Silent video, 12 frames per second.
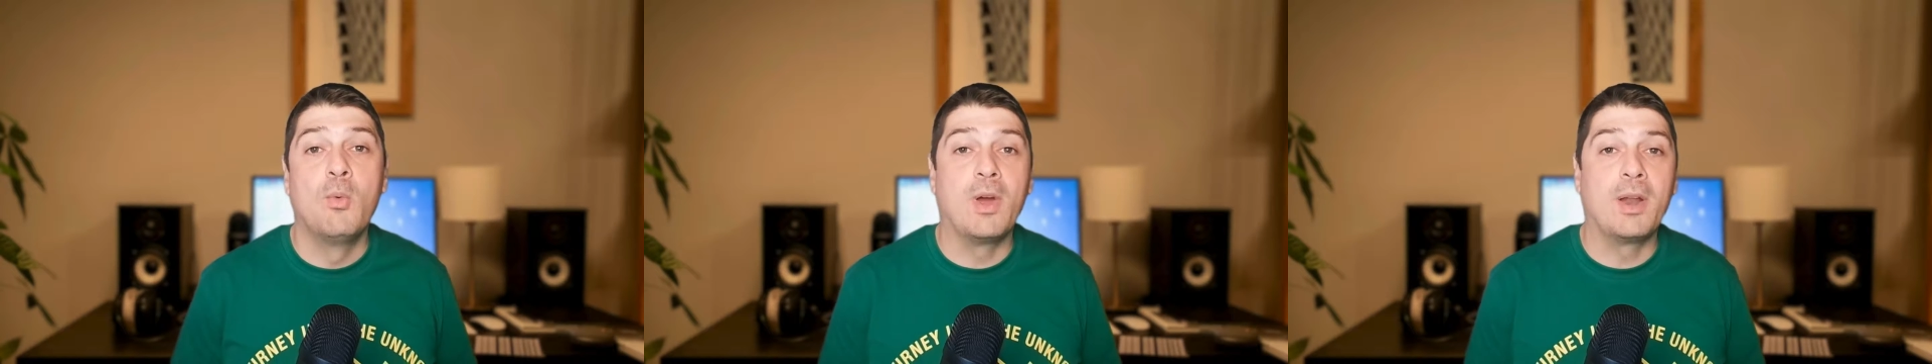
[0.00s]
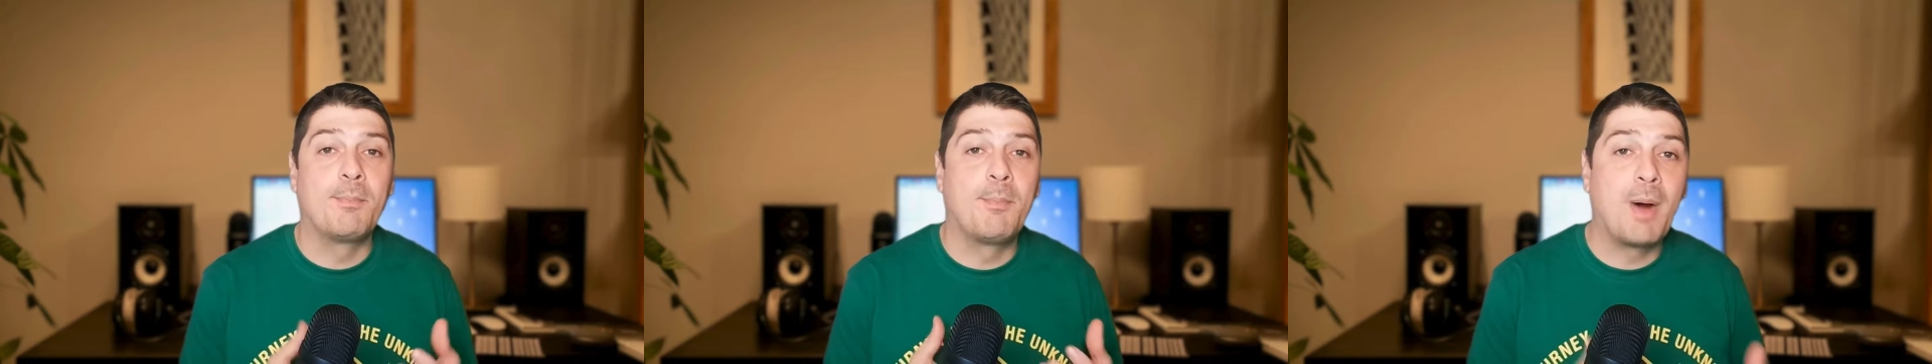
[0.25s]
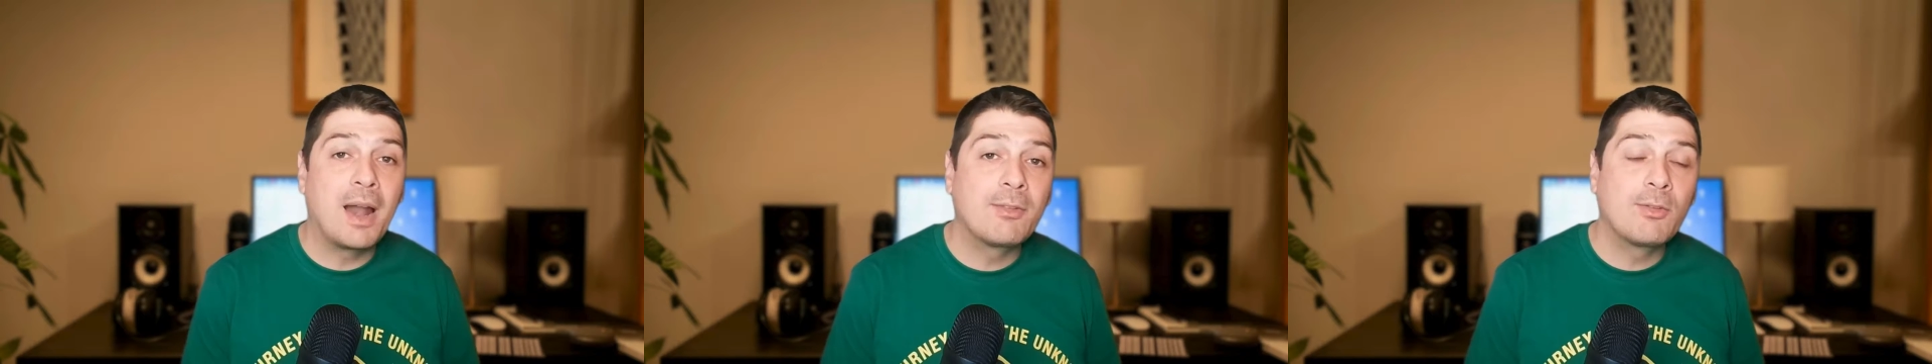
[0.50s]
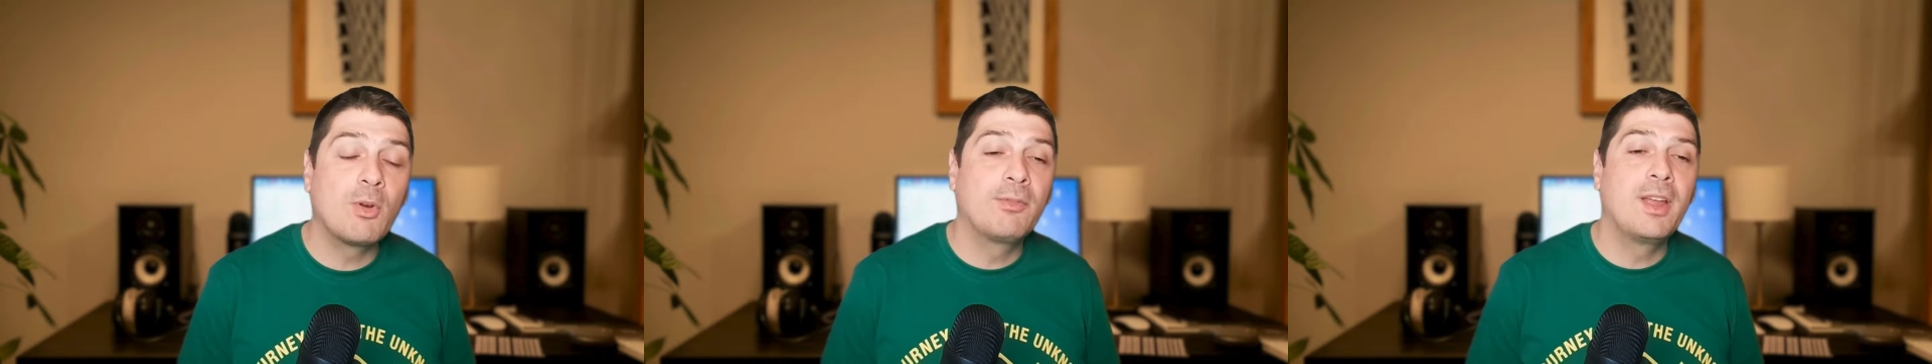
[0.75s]
where
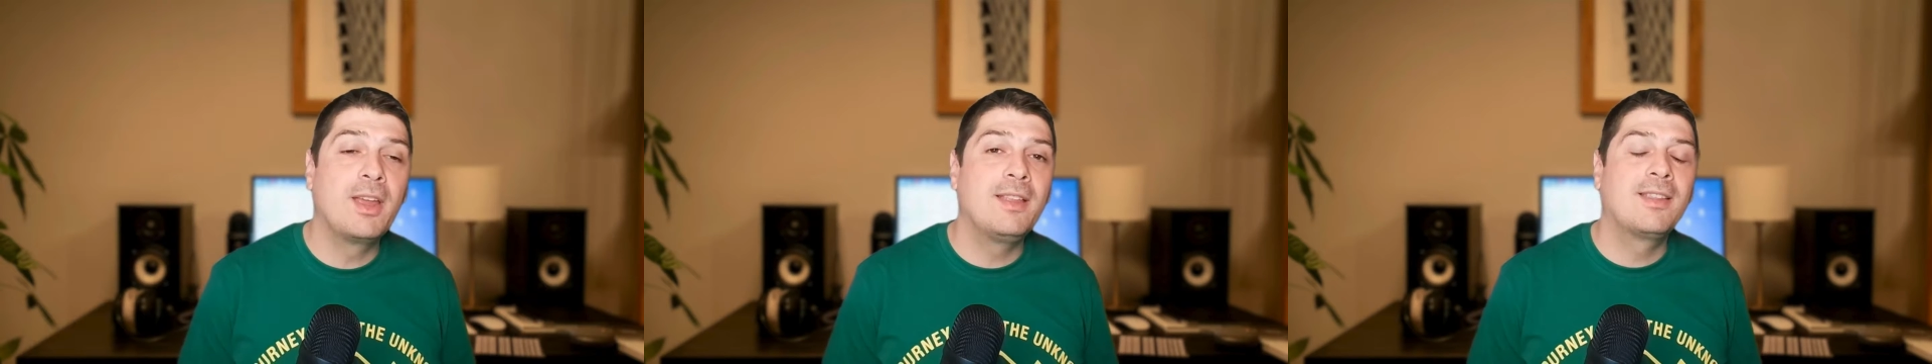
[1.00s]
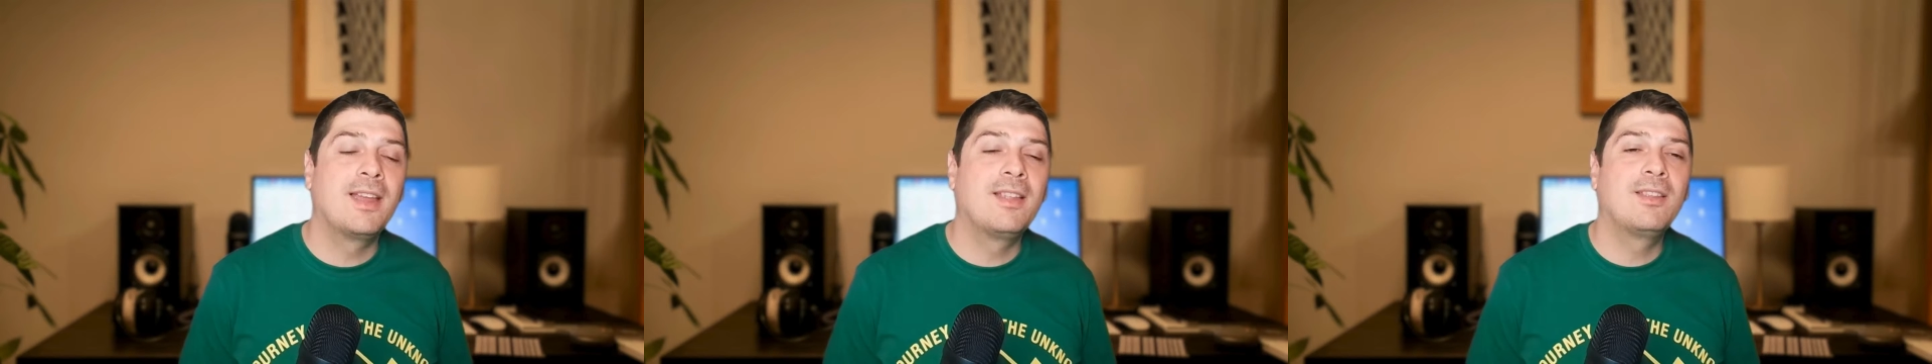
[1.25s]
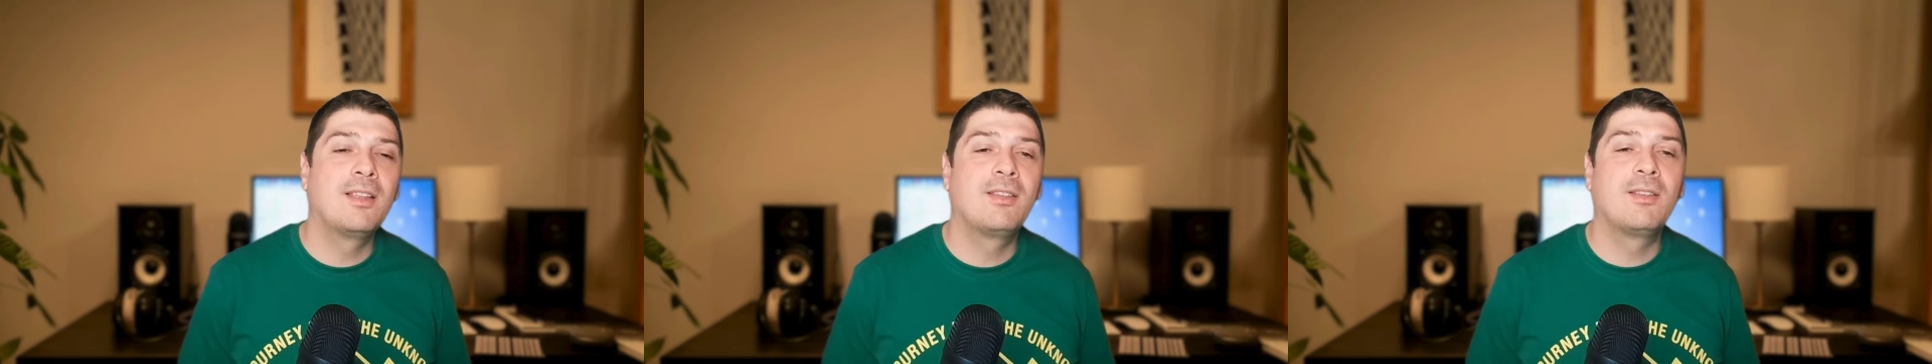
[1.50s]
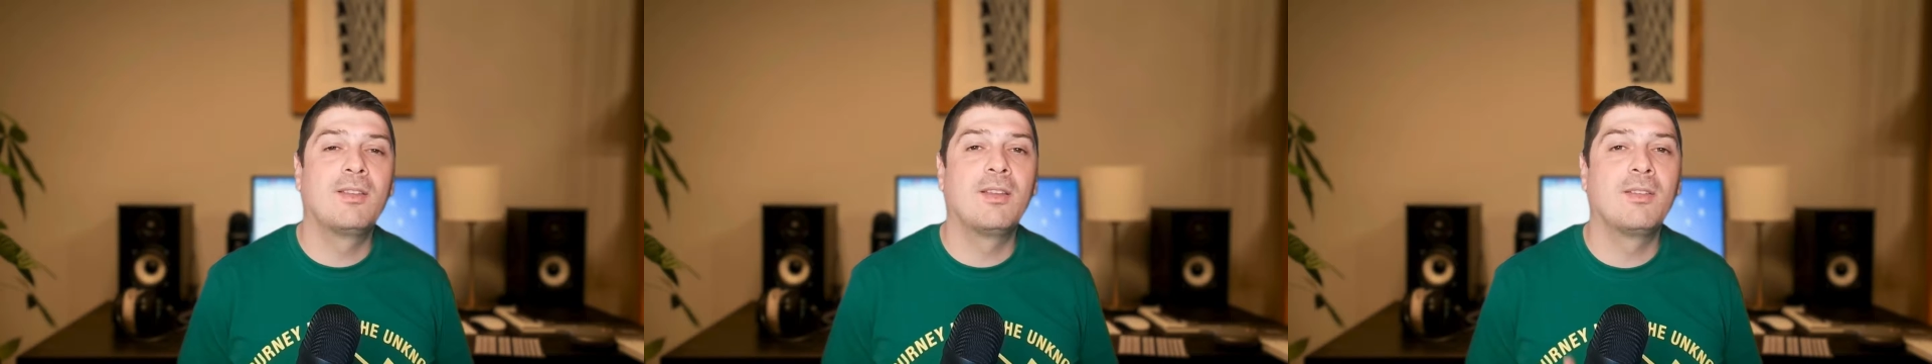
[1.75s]
parts of the intended
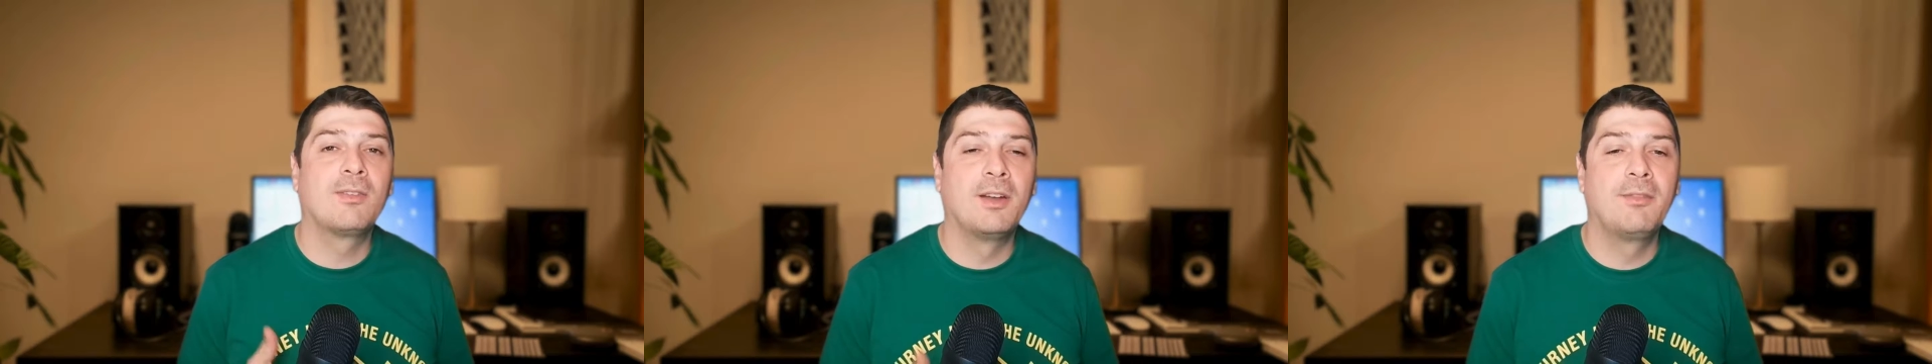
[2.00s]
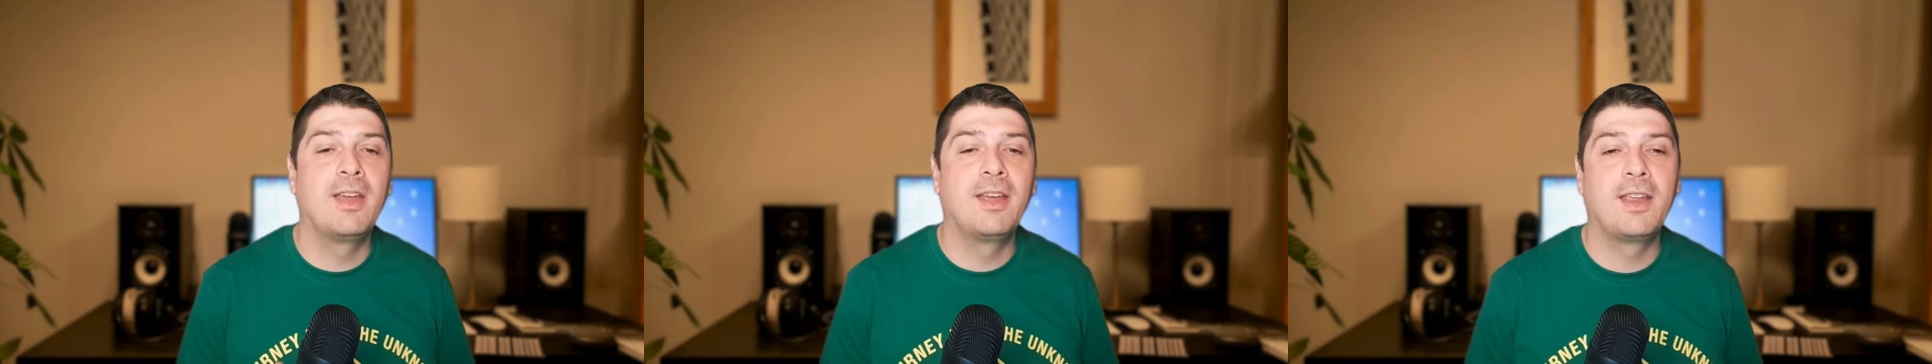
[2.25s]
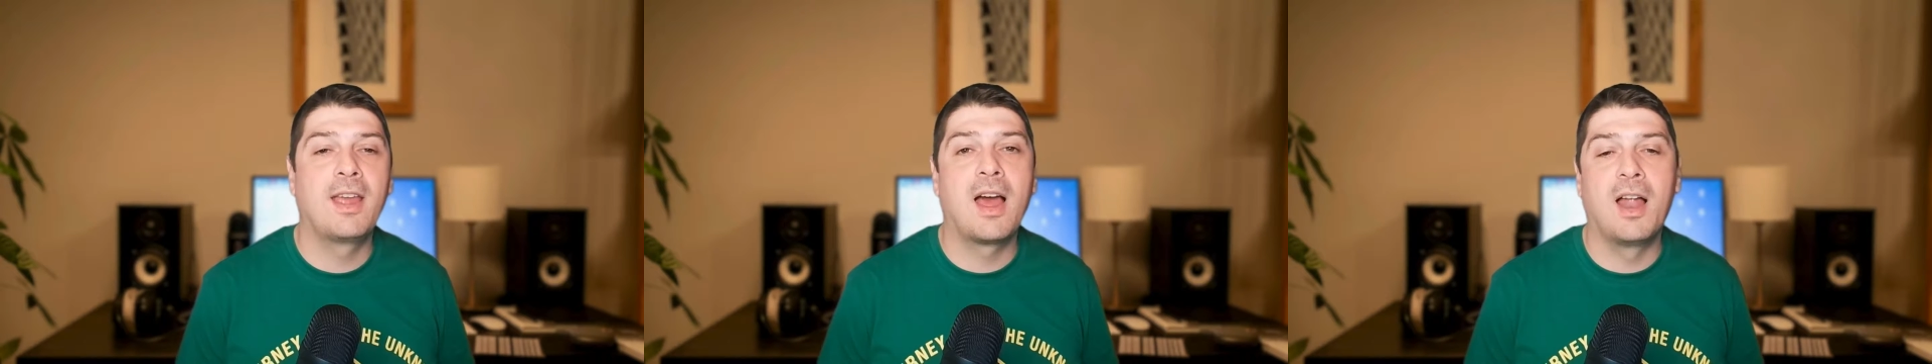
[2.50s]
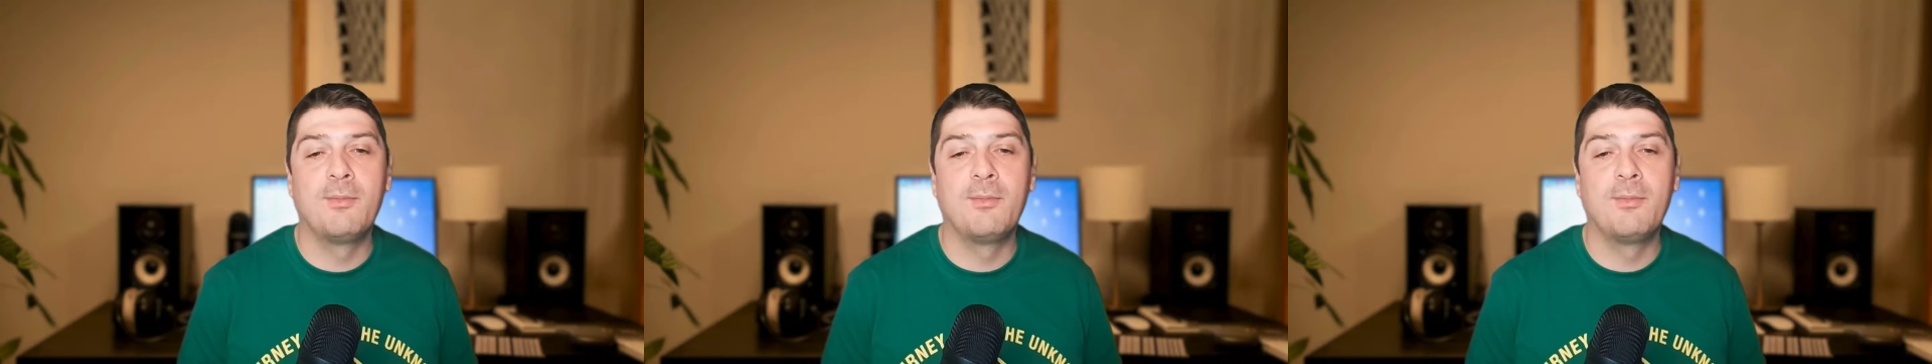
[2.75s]
survey area